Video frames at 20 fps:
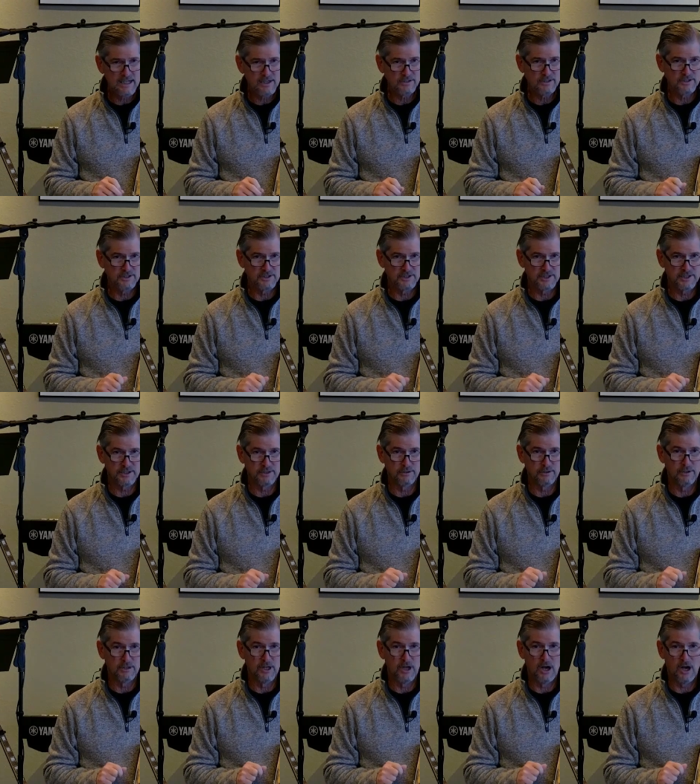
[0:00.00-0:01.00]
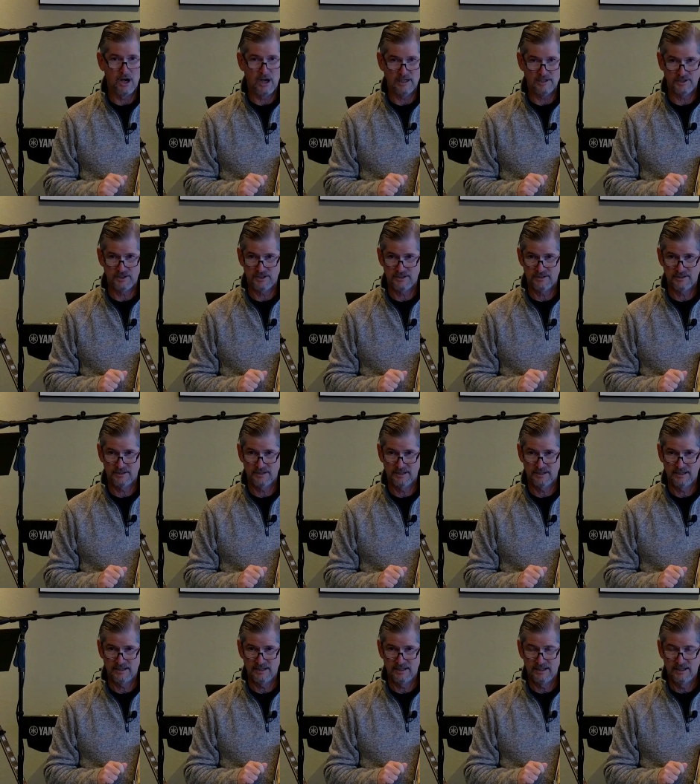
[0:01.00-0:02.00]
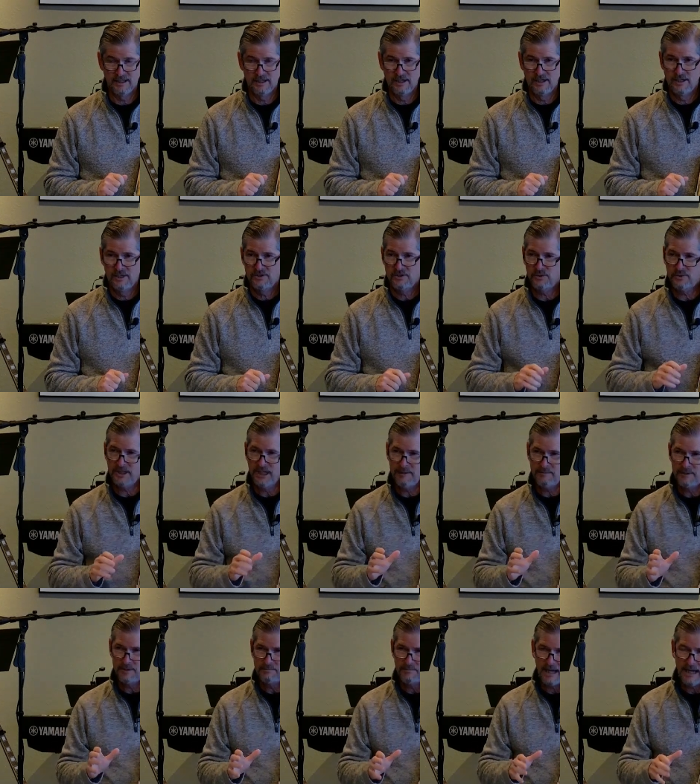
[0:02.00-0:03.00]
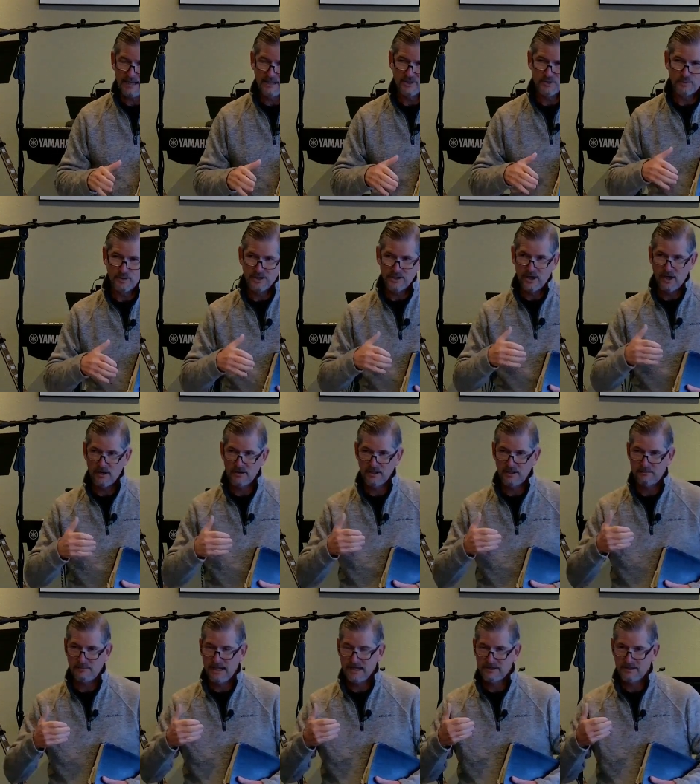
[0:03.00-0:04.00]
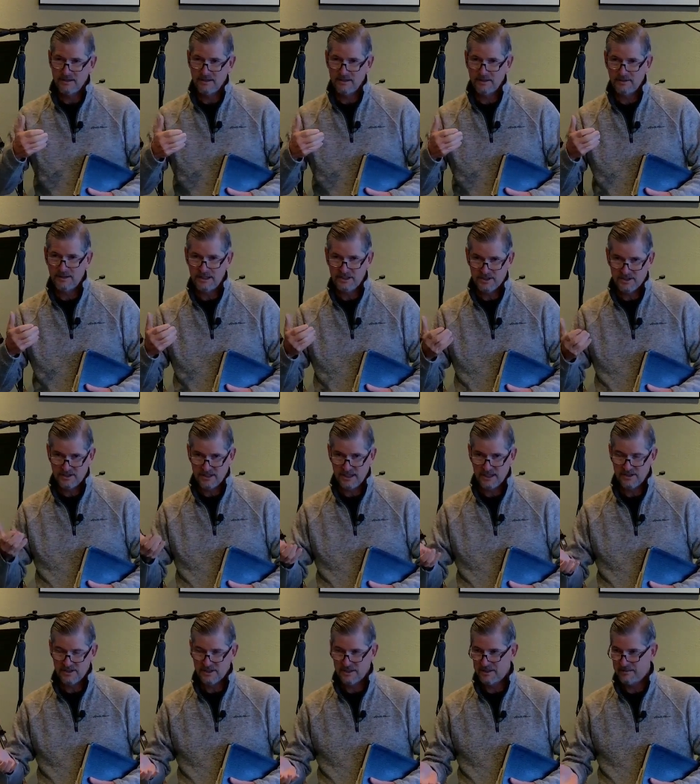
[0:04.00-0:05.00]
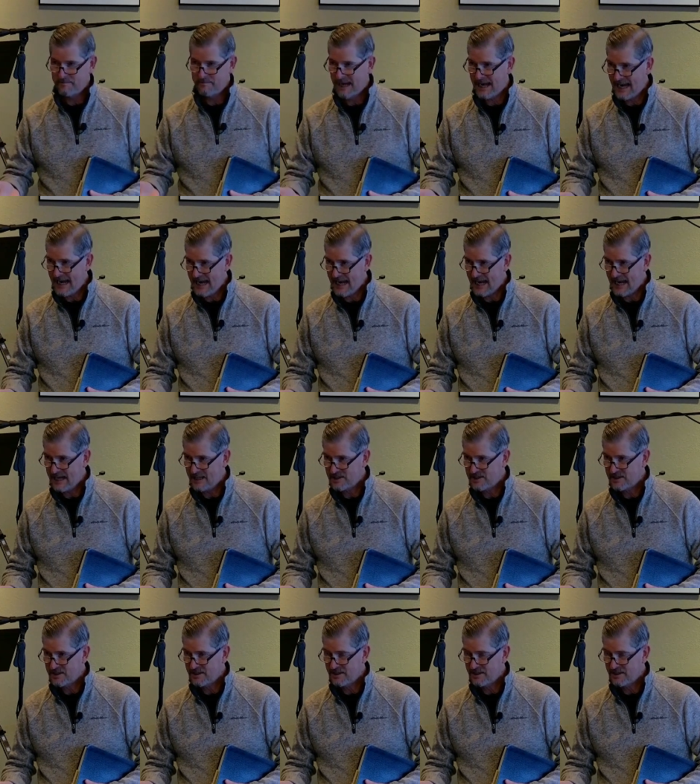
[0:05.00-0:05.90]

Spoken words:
consider loss. So keep in mind, as we're talking about these things in the past,